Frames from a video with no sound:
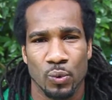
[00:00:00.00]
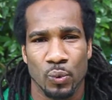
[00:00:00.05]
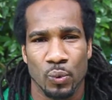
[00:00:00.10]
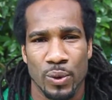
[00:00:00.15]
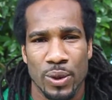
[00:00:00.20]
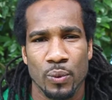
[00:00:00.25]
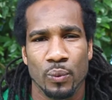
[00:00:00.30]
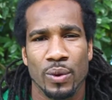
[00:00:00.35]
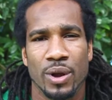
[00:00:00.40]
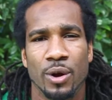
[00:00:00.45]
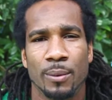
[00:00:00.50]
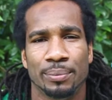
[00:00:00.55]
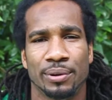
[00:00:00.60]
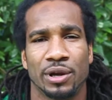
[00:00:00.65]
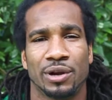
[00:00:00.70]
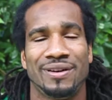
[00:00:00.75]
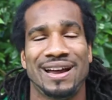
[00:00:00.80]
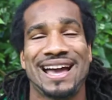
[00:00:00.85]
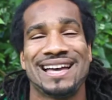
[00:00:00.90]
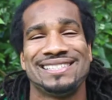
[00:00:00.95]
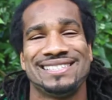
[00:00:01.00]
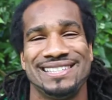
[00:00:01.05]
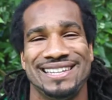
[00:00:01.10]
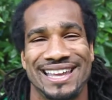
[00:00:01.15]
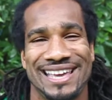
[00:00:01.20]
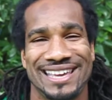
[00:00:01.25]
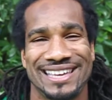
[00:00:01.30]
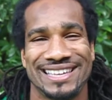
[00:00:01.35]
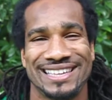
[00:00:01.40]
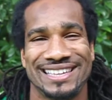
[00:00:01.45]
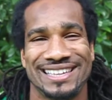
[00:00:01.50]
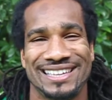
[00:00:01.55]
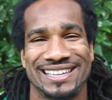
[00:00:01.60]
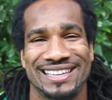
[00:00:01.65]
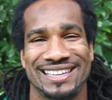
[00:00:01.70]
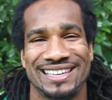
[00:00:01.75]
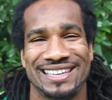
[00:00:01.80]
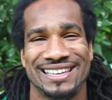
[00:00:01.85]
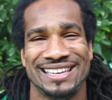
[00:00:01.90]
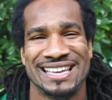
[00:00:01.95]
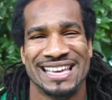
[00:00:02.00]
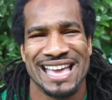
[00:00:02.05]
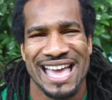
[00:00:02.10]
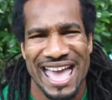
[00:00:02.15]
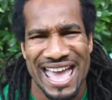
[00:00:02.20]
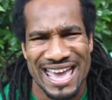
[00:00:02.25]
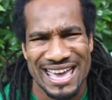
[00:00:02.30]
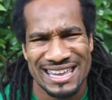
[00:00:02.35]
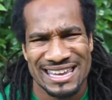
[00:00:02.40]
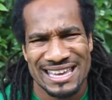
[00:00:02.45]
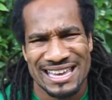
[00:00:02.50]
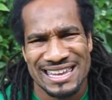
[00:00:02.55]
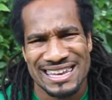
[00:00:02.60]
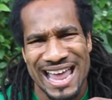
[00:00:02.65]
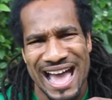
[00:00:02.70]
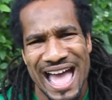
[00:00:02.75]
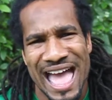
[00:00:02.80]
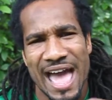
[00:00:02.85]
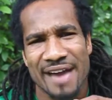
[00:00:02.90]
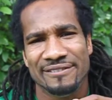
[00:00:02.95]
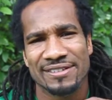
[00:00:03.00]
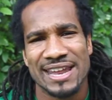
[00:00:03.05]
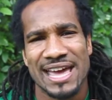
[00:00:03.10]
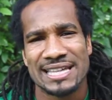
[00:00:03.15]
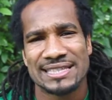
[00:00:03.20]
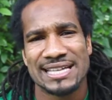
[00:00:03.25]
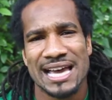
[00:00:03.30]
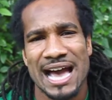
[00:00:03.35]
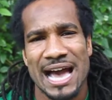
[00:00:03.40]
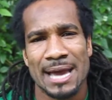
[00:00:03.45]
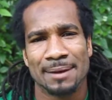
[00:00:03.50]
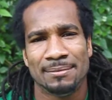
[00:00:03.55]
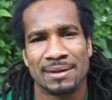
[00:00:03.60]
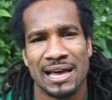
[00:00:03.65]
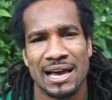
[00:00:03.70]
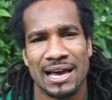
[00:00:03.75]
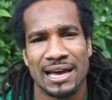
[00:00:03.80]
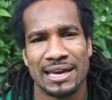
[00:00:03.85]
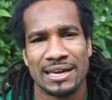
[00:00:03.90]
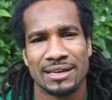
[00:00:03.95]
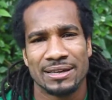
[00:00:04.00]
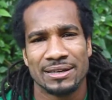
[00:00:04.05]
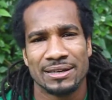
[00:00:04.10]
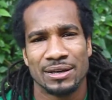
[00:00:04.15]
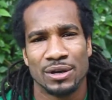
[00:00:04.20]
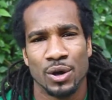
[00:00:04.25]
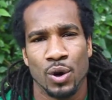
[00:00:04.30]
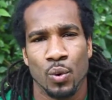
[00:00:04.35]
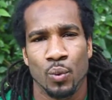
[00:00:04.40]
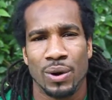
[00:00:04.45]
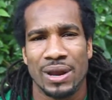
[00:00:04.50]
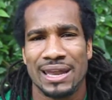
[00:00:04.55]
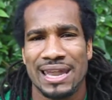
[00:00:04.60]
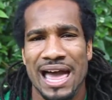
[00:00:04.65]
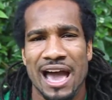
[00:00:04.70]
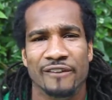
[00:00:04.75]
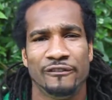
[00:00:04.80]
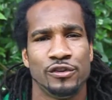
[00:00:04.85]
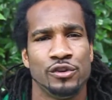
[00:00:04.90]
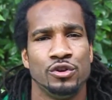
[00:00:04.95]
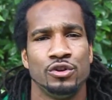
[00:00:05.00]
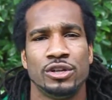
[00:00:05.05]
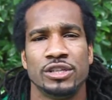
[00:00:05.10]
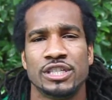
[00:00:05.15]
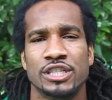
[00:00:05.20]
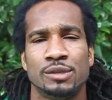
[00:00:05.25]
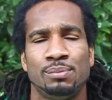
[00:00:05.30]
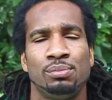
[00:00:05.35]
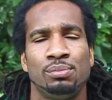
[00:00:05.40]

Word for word: we will procrastinate. And not having that timeline would allow for you to just